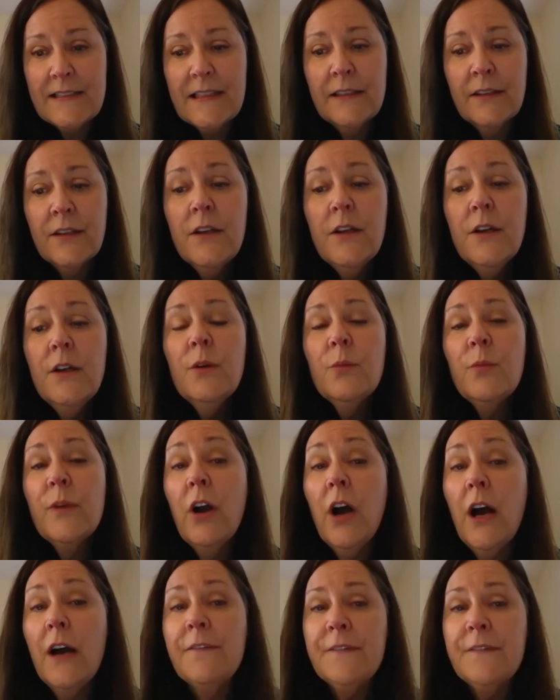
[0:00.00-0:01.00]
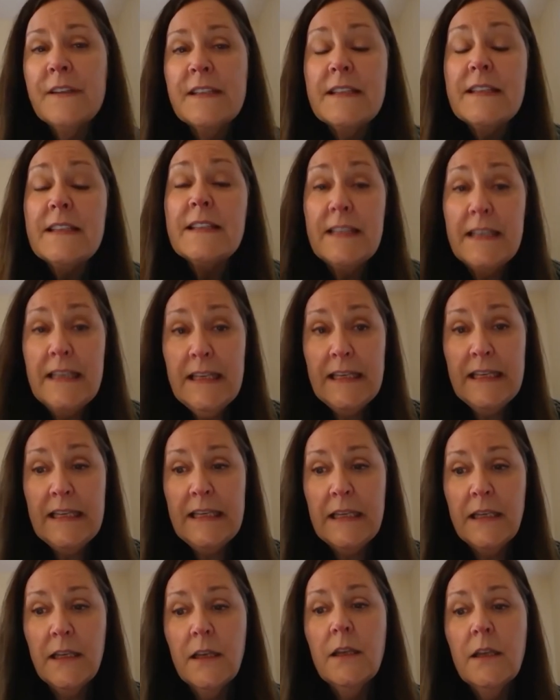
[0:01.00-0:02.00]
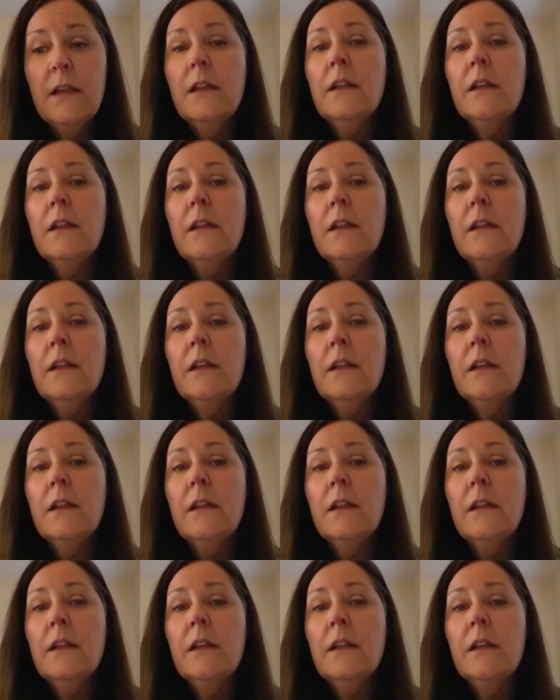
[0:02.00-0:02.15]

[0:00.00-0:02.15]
And we often see